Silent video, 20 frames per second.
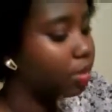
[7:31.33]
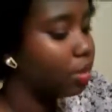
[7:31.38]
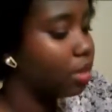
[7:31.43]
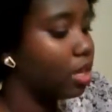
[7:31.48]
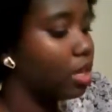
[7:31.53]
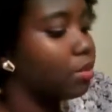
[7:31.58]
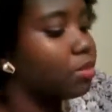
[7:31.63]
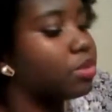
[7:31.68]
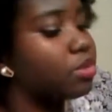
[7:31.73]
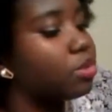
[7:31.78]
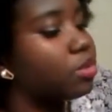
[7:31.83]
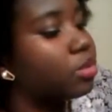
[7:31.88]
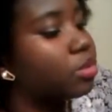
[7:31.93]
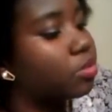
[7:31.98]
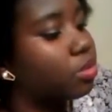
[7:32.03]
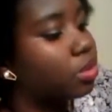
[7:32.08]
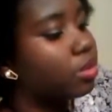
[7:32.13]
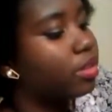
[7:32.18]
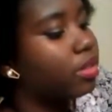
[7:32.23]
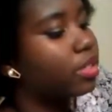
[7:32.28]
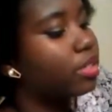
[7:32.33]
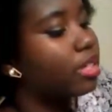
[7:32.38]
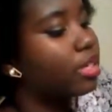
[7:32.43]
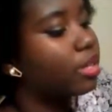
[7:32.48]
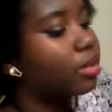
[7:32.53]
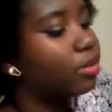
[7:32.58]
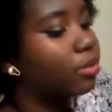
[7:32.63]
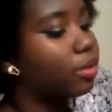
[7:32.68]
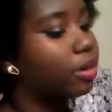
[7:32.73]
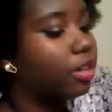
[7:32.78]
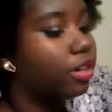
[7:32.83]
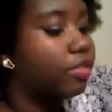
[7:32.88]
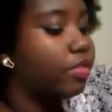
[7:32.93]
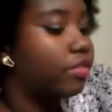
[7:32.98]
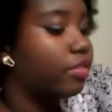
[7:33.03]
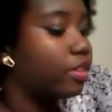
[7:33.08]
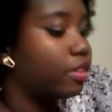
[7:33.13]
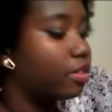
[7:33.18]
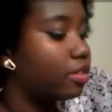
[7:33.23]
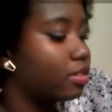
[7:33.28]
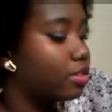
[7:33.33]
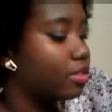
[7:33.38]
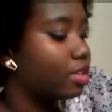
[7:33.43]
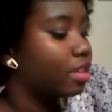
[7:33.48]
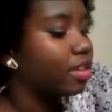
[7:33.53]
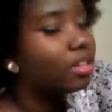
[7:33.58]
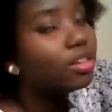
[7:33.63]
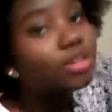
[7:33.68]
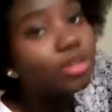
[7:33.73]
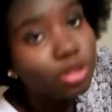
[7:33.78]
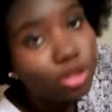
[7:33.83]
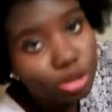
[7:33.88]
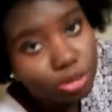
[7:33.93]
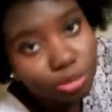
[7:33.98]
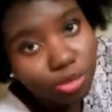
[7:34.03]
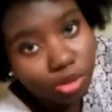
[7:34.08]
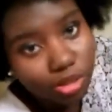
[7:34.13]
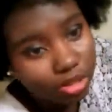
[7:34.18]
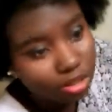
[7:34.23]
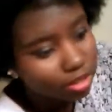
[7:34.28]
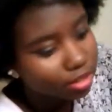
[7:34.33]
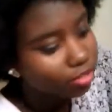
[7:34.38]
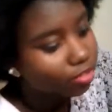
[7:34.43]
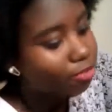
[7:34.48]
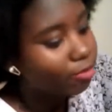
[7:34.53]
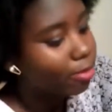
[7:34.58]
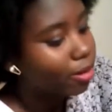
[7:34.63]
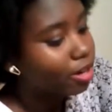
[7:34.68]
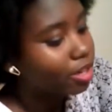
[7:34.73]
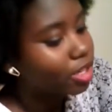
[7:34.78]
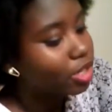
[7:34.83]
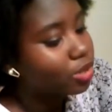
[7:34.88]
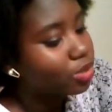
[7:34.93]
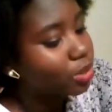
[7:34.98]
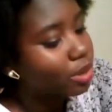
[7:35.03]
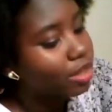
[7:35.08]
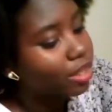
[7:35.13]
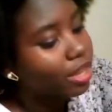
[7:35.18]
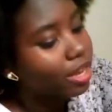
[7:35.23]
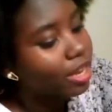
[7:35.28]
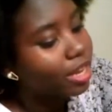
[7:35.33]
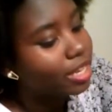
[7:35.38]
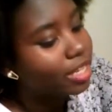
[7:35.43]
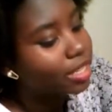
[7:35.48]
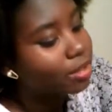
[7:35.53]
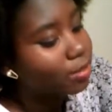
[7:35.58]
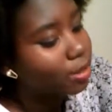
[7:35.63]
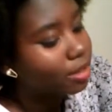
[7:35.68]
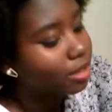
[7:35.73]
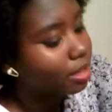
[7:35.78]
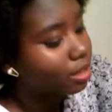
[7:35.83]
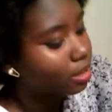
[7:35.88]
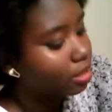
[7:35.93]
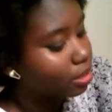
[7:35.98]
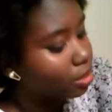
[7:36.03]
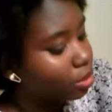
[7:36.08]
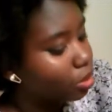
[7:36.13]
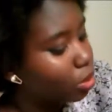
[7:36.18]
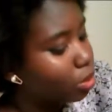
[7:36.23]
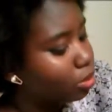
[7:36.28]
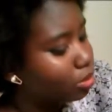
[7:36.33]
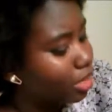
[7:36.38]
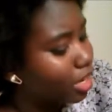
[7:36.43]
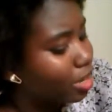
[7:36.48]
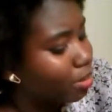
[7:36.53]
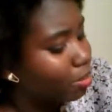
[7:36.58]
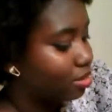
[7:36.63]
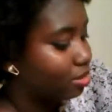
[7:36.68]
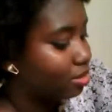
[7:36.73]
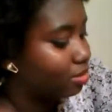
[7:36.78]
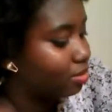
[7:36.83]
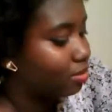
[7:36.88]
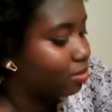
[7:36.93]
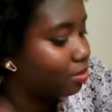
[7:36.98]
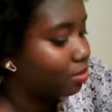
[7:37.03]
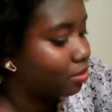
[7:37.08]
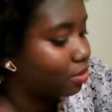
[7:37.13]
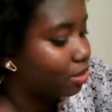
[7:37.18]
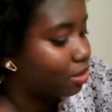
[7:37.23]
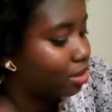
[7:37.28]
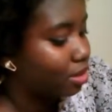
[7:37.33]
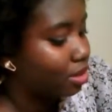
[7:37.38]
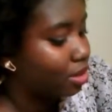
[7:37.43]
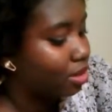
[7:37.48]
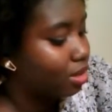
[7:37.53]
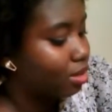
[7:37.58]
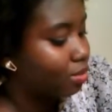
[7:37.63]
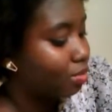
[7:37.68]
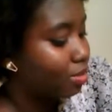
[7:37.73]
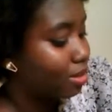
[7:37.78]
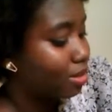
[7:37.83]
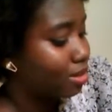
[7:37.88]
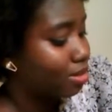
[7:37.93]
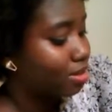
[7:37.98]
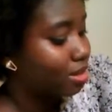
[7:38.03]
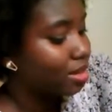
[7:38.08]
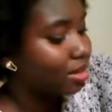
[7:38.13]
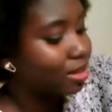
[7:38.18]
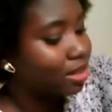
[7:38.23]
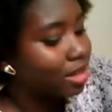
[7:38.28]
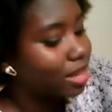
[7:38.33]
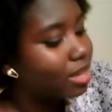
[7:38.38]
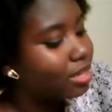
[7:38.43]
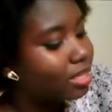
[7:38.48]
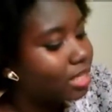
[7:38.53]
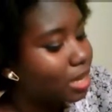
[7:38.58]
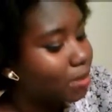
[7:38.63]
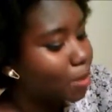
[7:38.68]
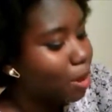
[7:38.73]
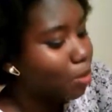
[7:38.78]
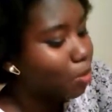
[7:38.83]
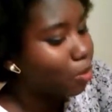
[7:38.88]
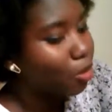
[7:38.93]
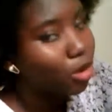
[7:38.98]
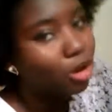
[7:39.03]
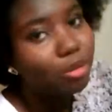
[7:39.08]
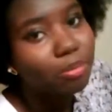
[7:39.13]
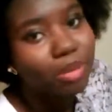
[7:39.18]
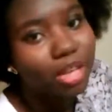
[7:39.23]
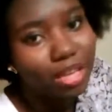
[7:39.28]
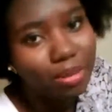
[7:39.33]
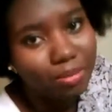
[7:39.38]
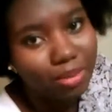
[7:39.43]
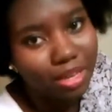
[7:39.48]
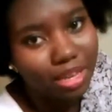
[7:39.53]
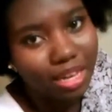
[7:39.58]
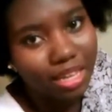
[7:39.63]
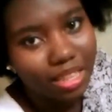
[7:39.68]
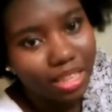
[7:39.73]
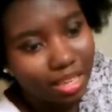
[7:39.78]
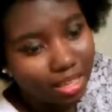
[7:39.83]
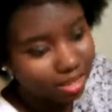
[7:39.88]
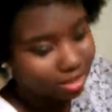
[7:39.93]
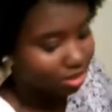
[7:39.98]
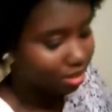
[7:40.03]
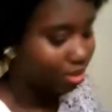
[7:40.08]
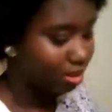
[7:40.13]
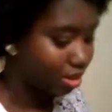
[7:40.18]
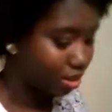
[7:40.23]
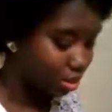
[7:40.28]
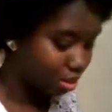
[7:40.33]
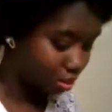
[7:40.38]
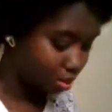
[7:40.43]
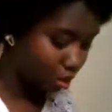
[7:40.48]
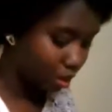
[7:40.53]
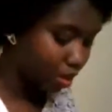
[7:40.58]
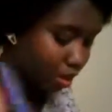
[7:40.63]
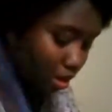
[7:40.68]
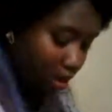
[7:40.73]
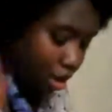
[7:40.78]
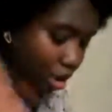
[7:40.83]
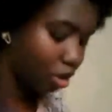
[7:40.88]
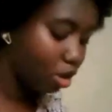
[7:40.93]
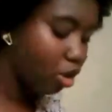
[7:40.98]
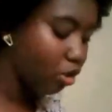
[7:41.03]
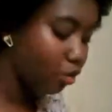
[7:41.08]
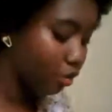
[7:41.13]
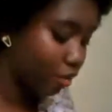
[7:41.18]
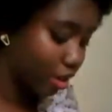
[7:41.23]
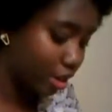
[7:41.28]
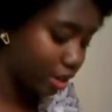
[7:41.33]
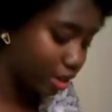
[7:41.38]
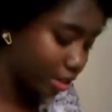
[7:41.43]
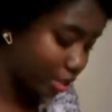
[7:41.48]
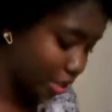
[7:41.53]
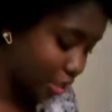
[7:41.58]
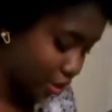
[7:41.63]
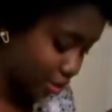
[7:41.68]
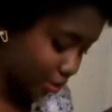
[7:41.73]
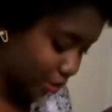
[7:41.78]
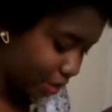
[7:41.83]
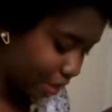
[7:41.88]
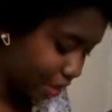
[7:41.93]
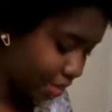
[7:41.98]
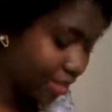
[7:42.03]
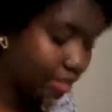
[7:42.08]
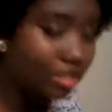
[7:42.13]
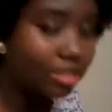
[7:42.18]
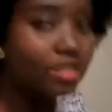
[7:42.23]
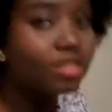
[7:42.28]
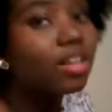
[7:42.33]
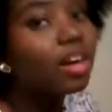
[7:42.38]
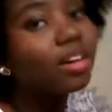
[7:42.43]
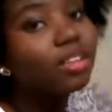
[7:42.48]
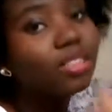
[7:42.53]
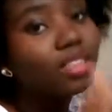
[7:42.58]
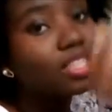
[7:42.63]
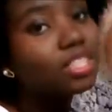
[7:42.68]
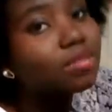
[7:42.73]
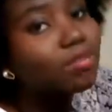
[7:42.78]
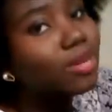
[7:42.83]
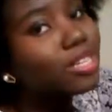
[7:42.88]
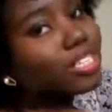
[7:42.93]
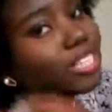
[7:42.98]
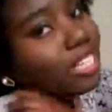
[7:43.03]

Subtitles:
And I'm sort of worried, like, what if it's, like, cumulative body sweat? Like, I smelled like this the whole day. Because, like, the last time I wore it, maybe I, like, sweated all over it and didn't realize it stuck this much.